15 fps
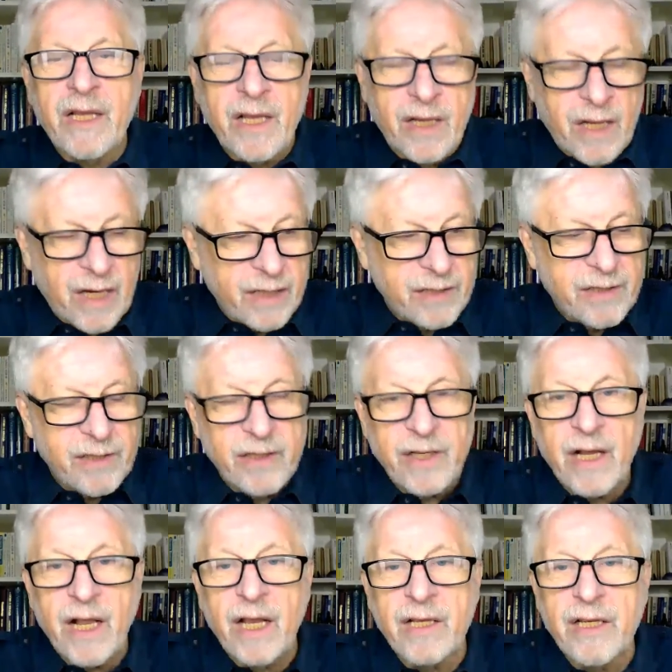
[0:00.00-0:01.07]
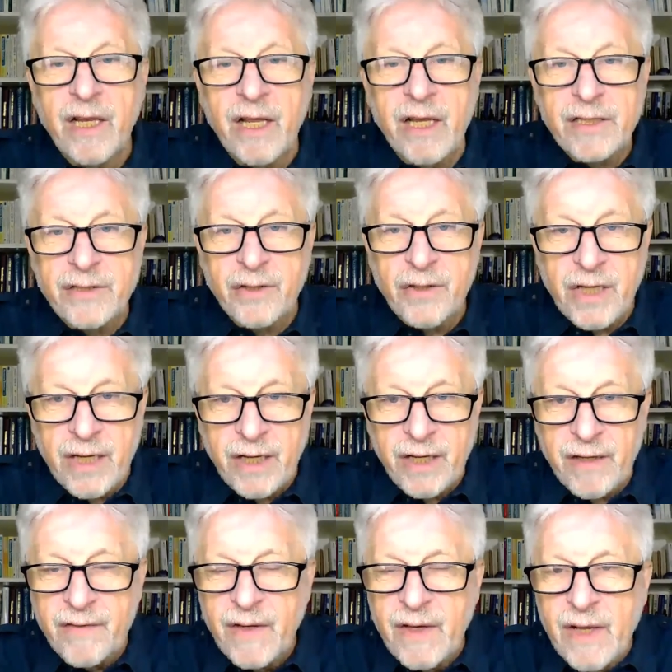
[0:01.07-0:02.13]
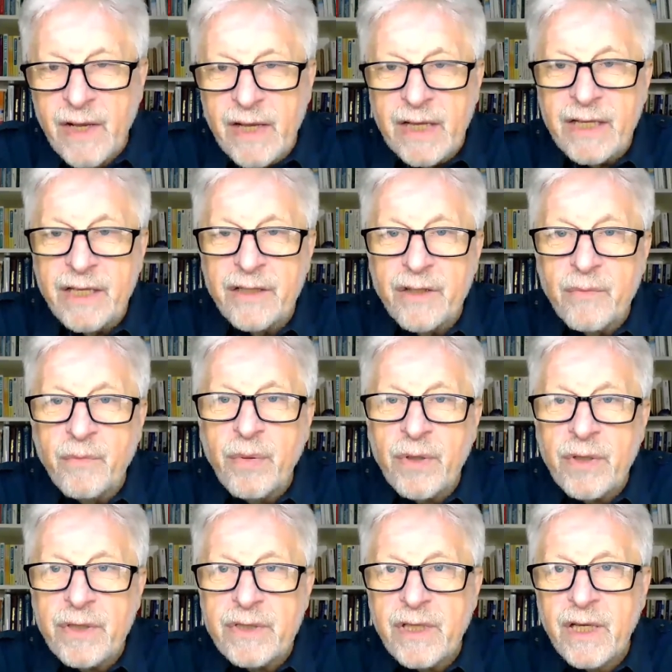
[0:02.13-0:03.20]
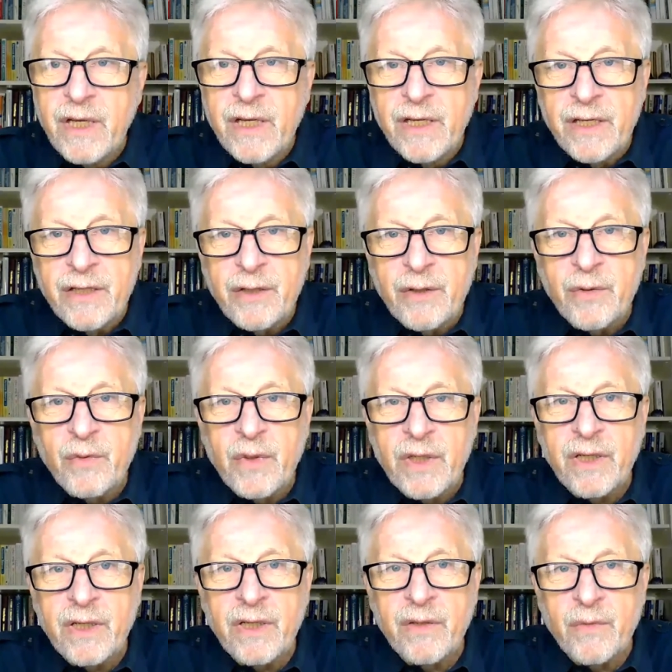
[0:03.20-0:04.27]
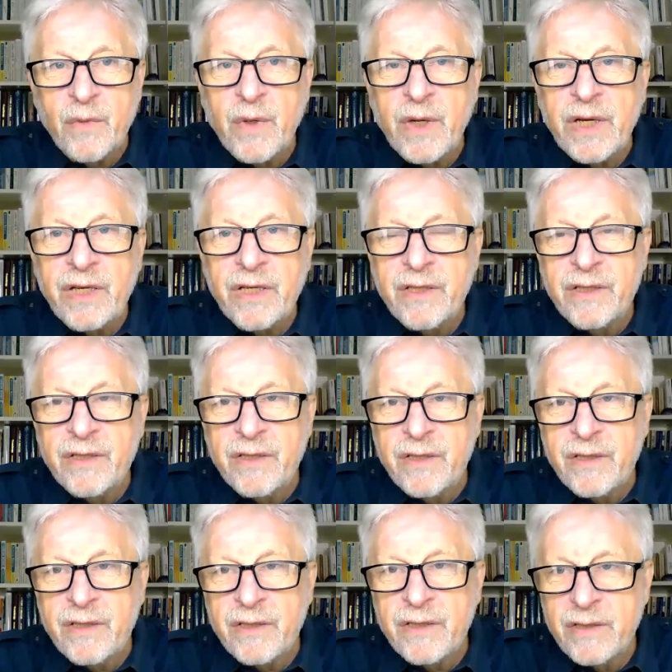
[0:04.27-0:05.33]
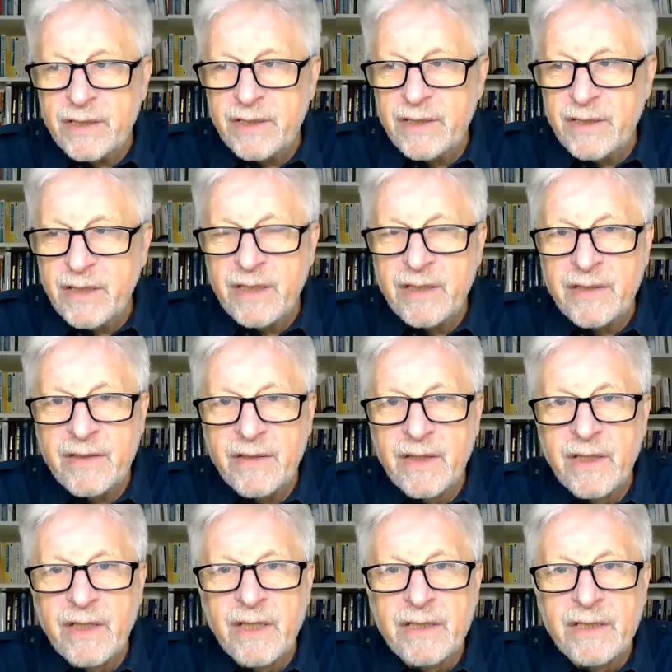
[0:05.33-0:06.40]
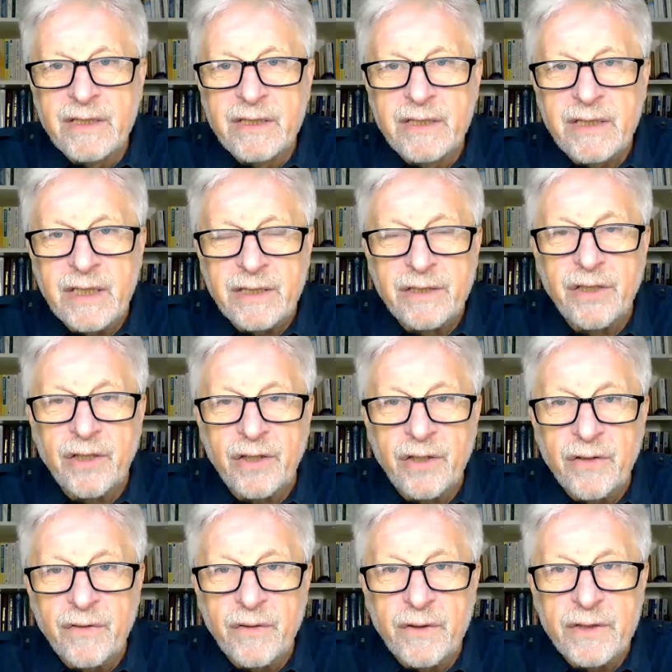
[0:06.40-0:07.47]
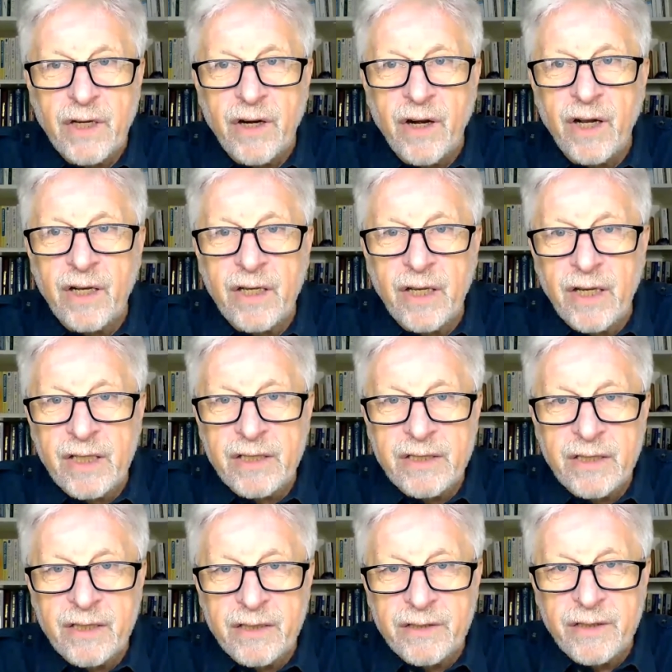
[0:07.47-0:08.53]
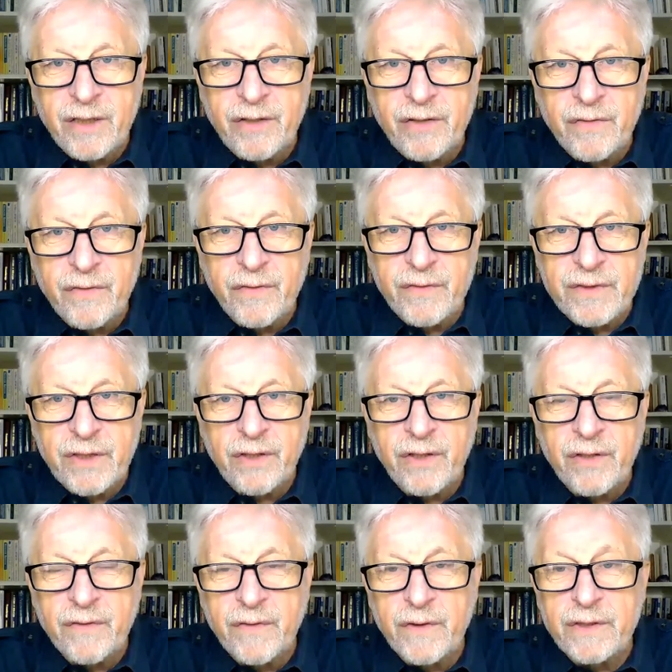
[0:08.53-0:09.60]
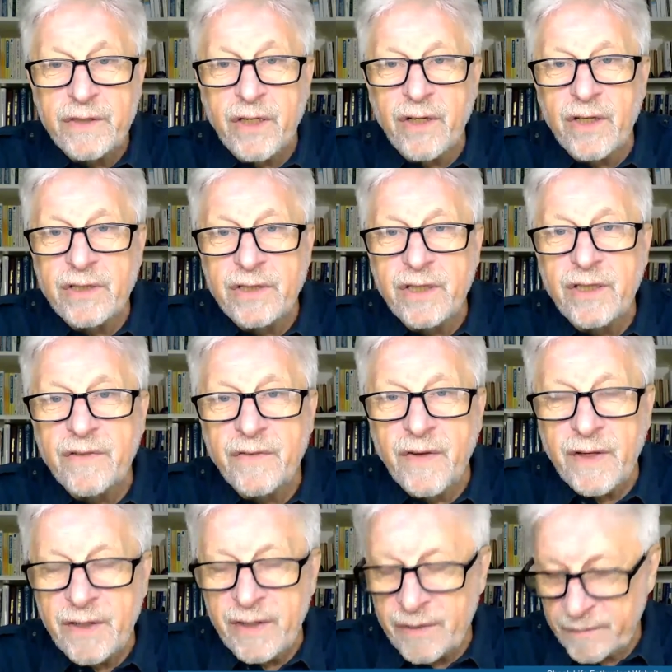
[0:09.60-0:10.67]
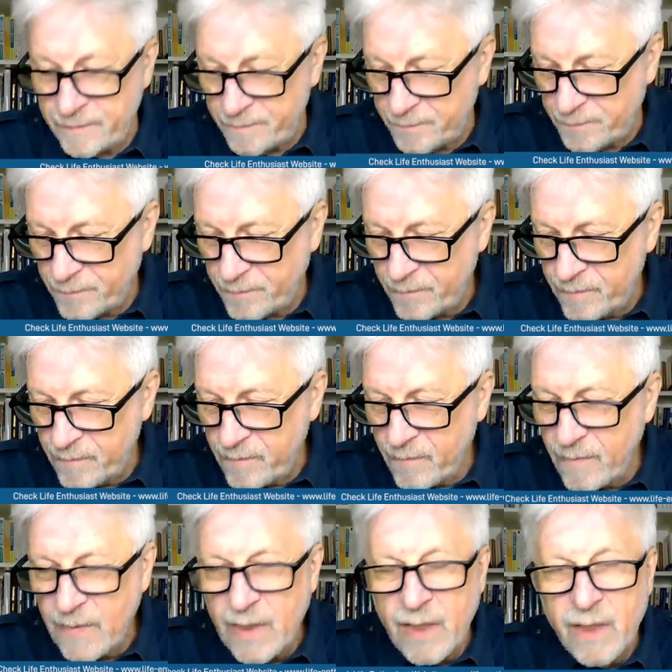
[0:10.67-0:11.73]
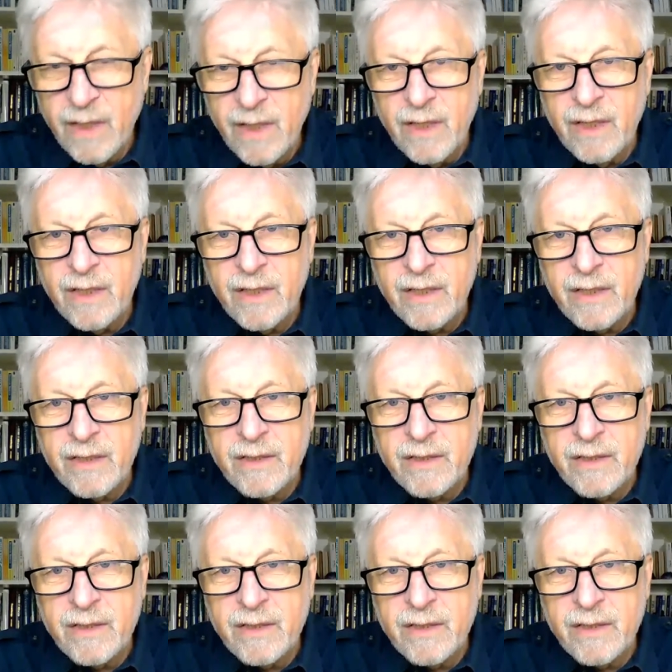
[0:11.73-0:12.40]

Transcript: Like people talk about alkalize, alkalize or die. And in the books, you will read that that certain foods are alkalizing and certain certain foods are acidifying.